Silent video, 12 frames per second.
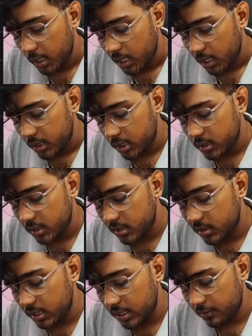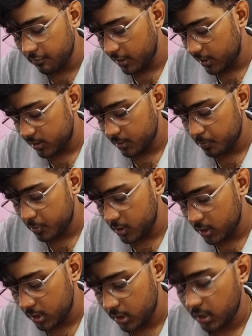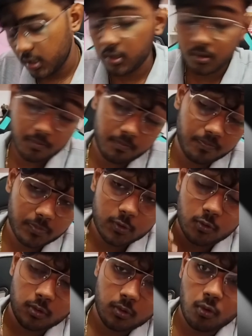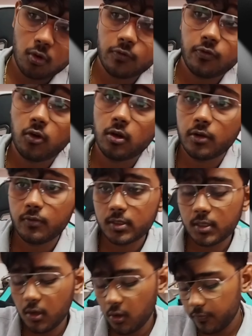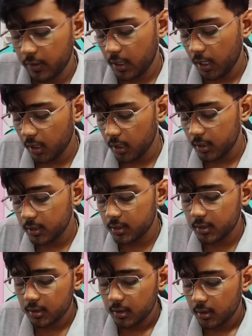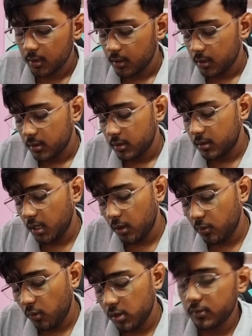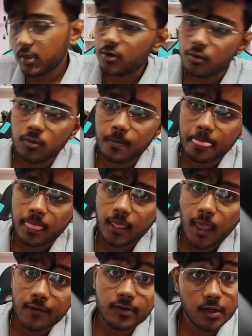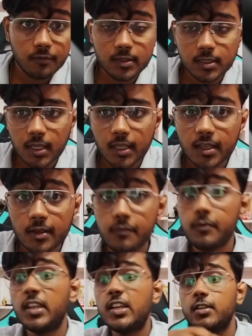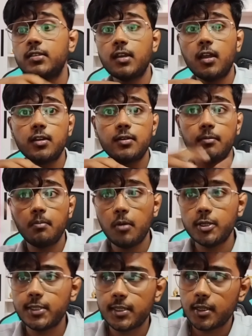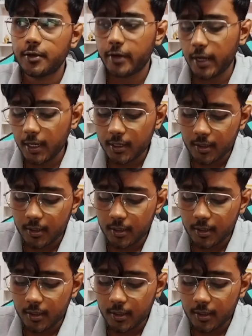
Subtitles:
This is the very simple code for reversal of the linked list. Now what do we do? After reversing, we need to start merging it, right?